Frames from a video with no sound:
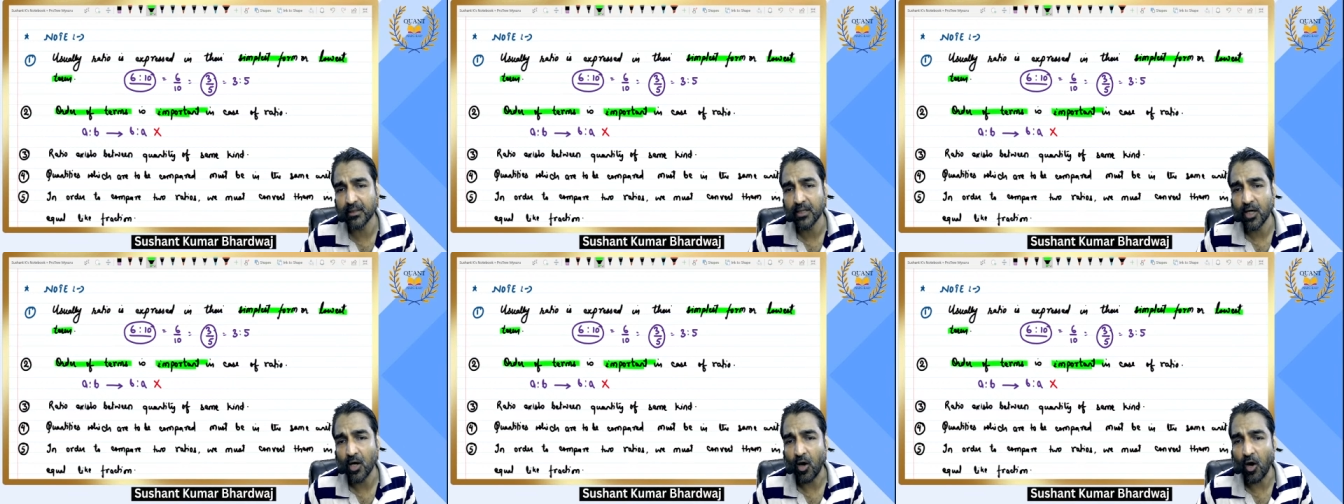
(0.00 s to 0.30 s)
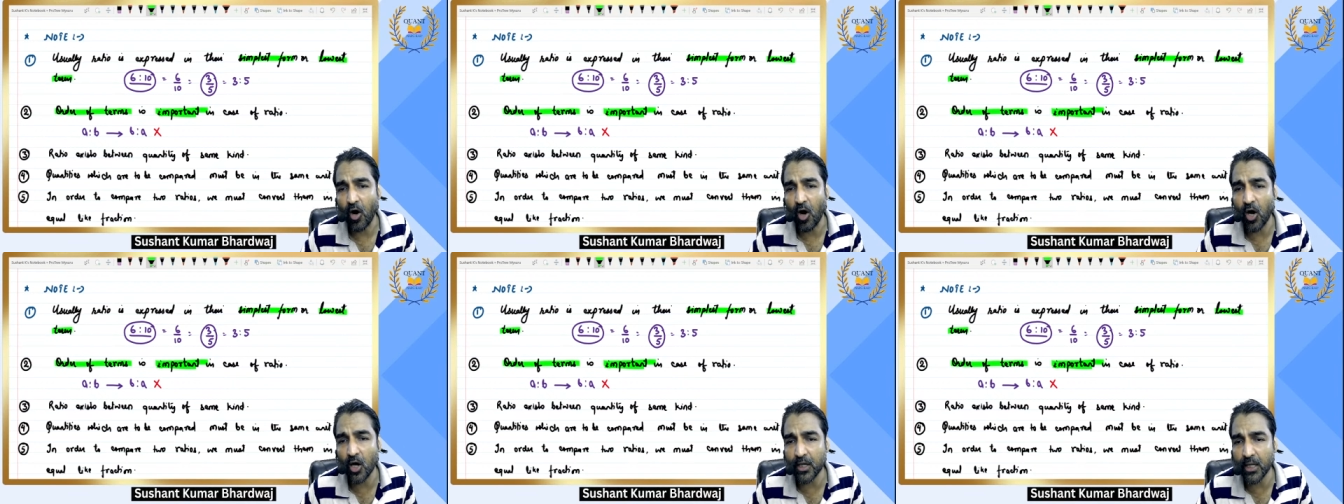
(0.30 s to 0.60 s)

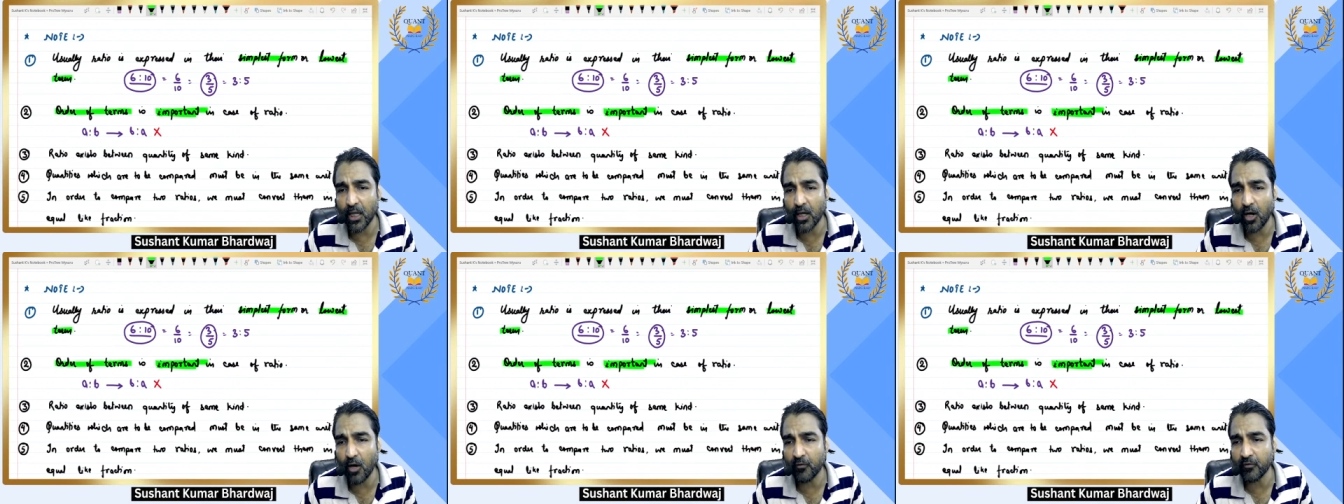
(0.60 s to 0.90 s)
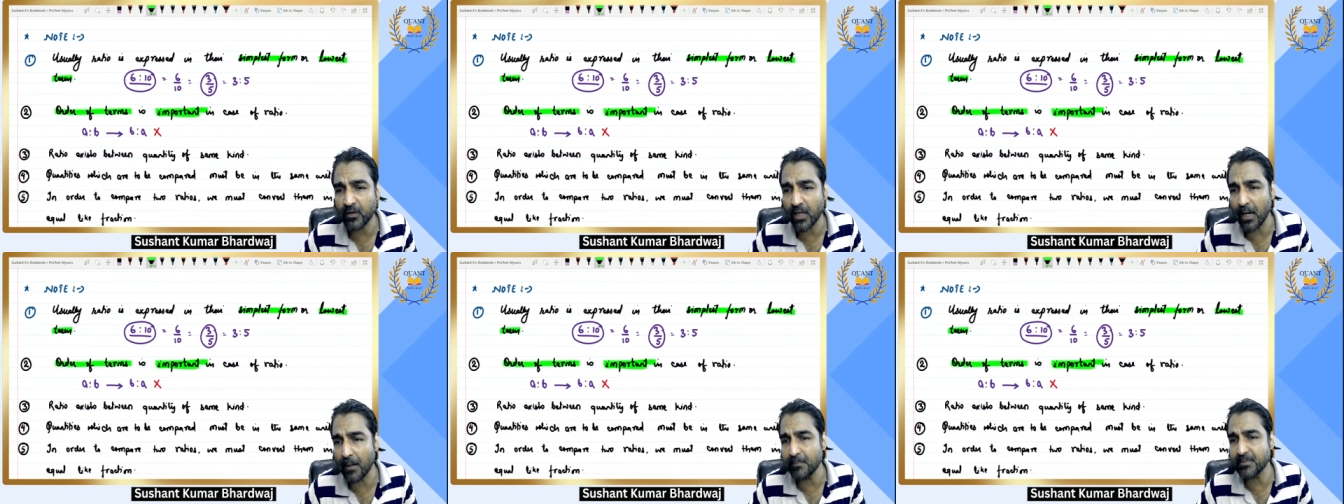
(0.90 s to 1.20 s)
Order of
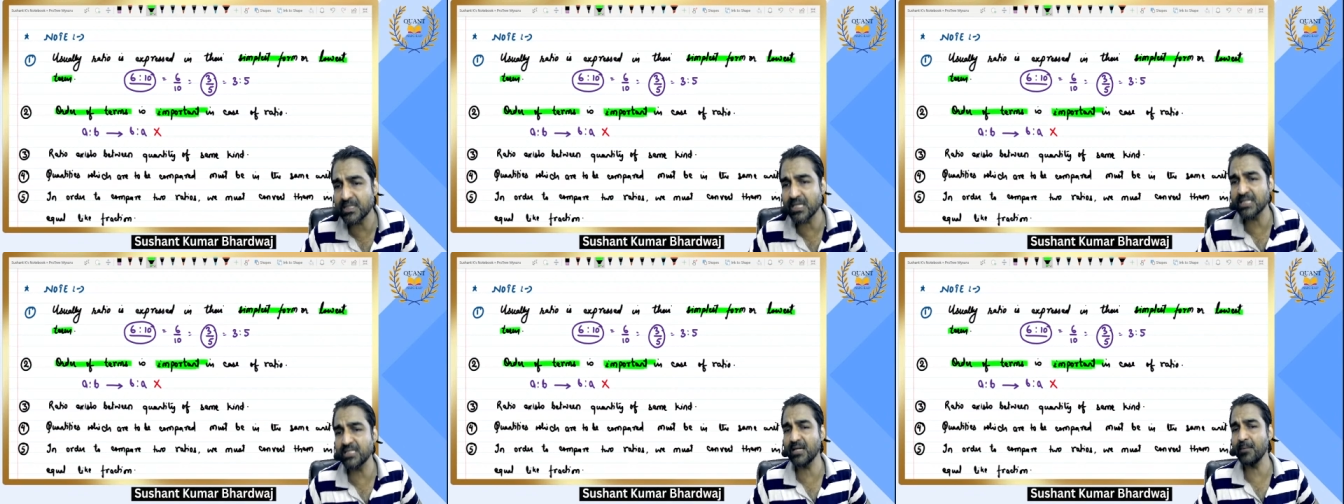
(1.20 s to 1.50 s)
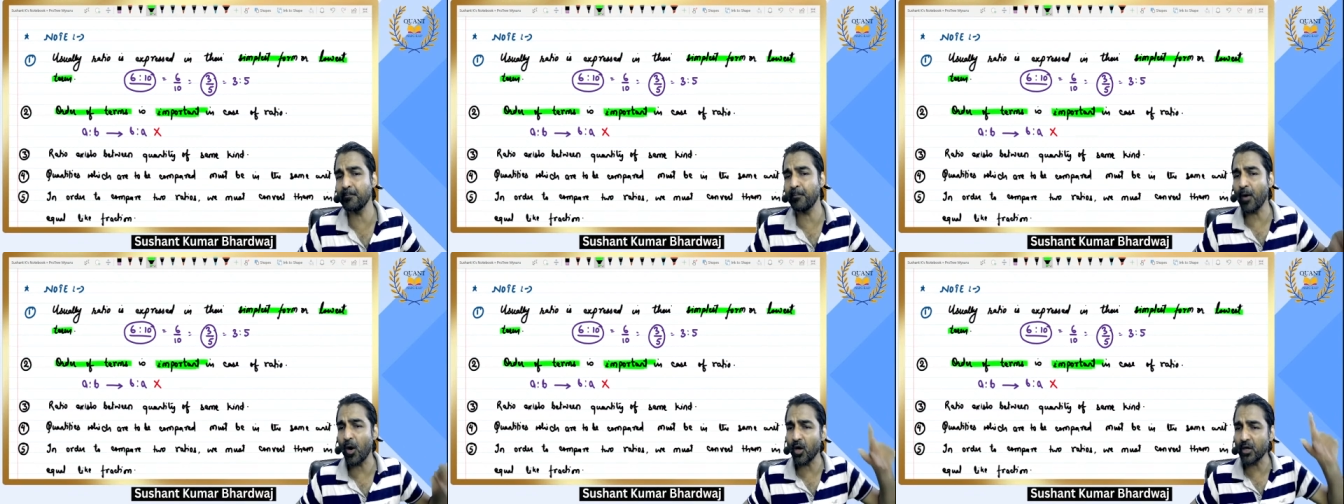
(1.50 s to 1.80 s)
terms is
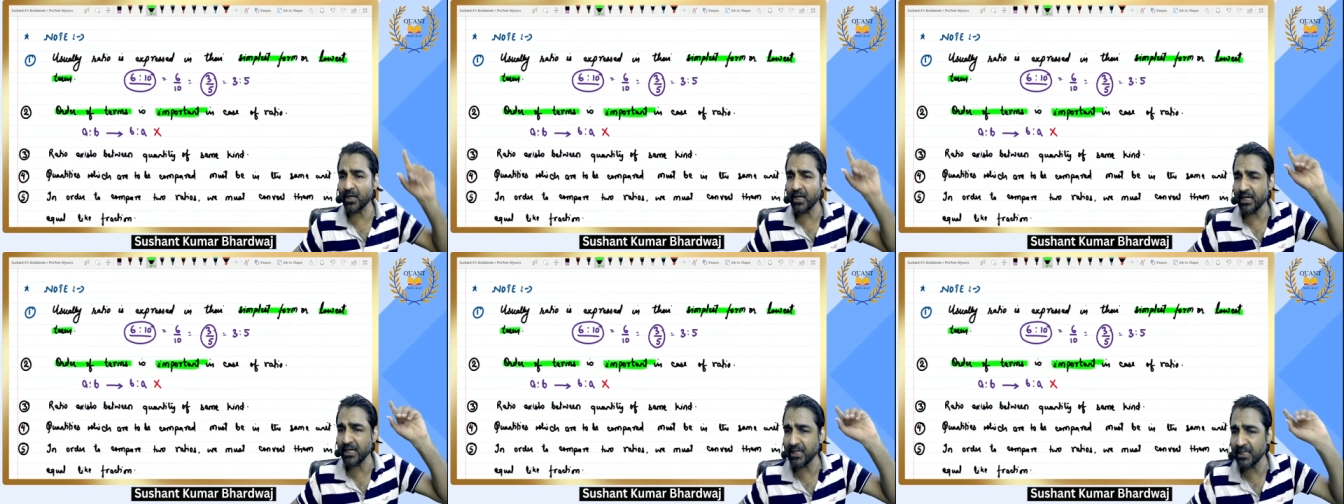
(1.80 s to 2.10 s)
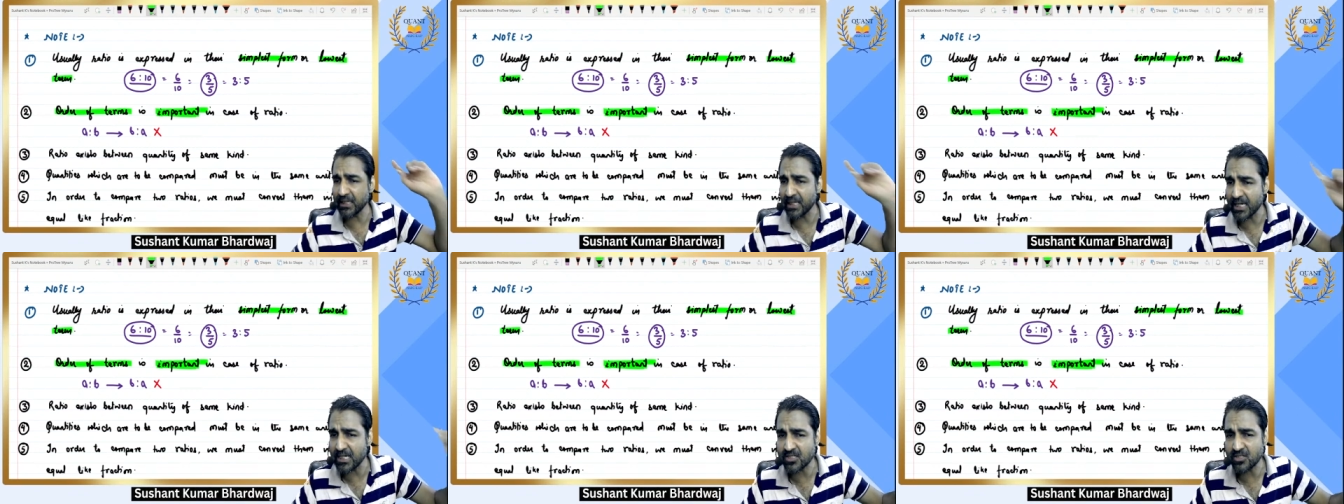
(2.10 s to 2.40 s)
important in
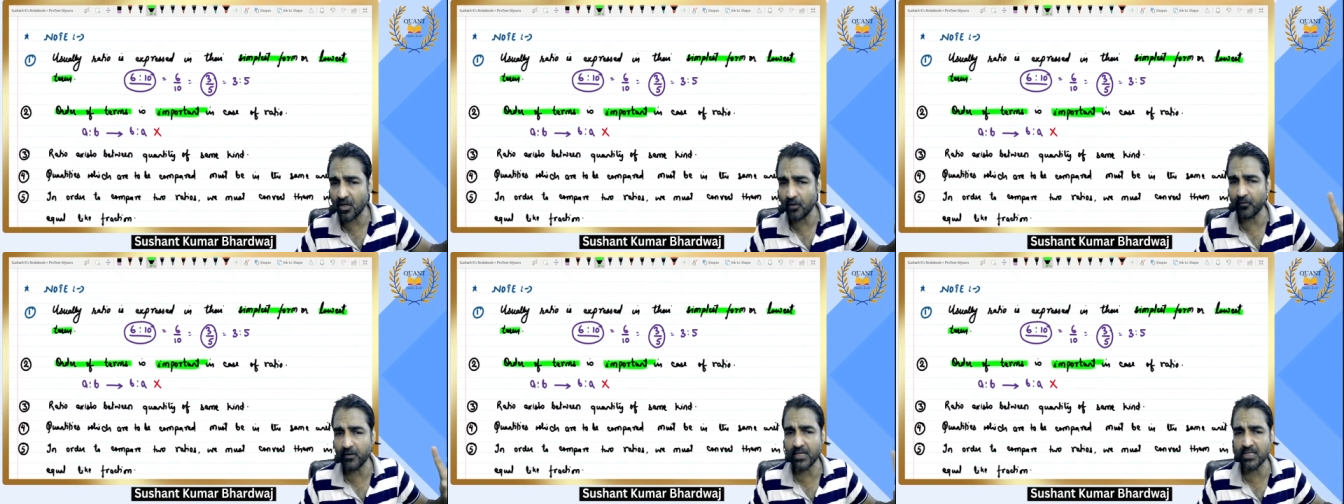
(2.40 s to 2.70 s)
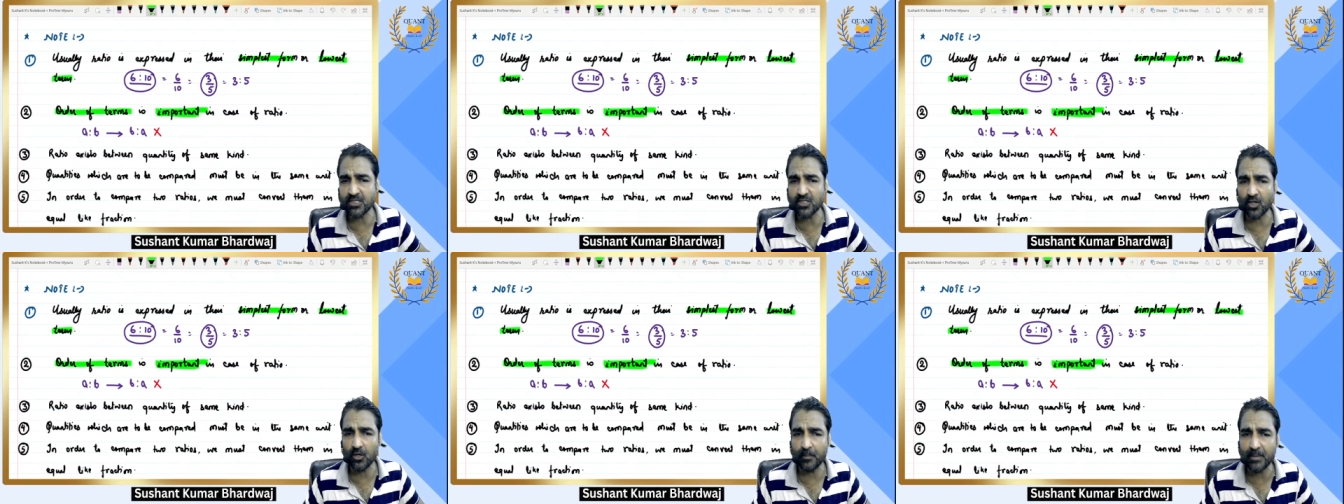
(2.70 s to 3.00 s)
case of
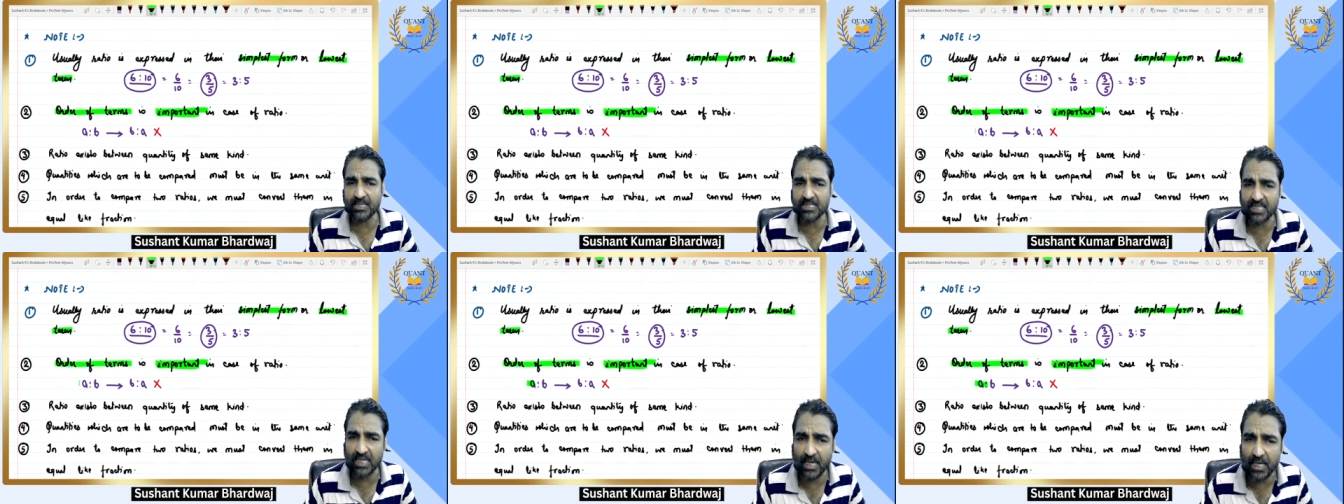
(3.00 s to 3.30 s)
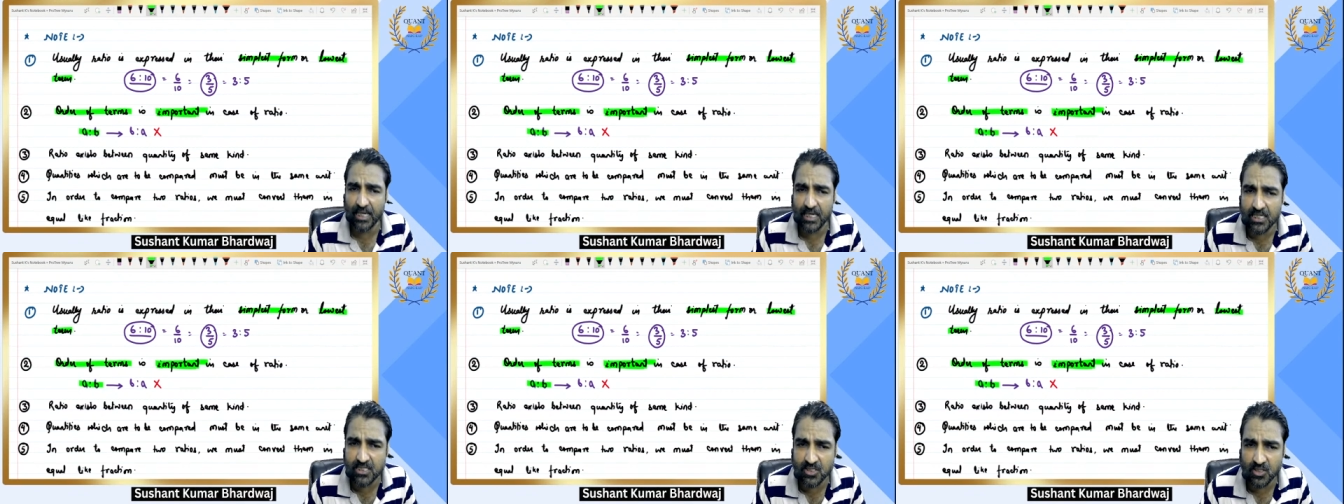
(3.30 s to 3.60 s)
ratio, means A
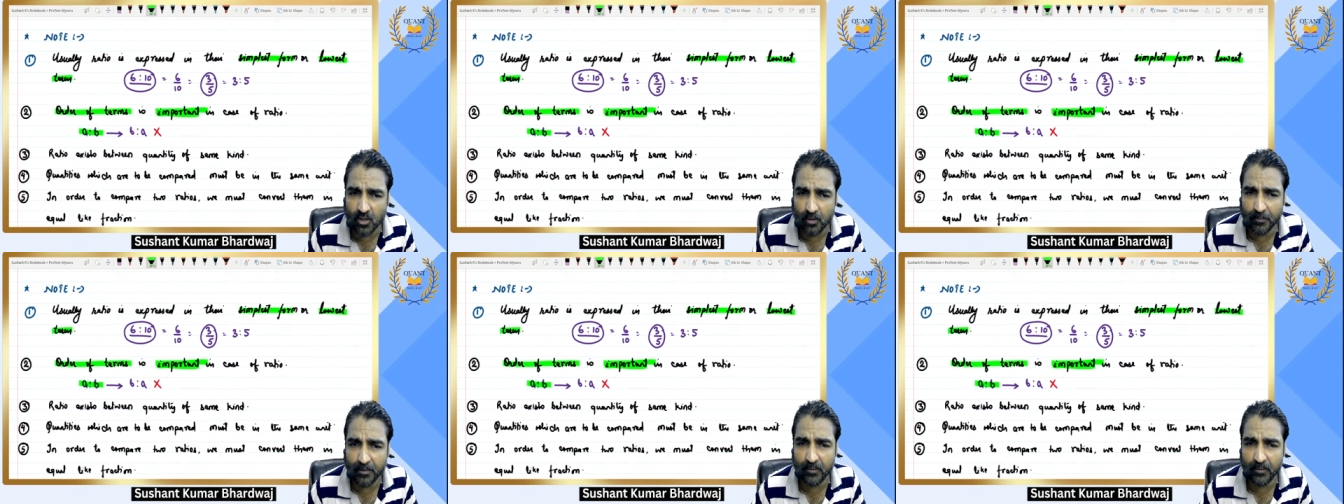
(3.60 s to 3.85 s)
ratio B.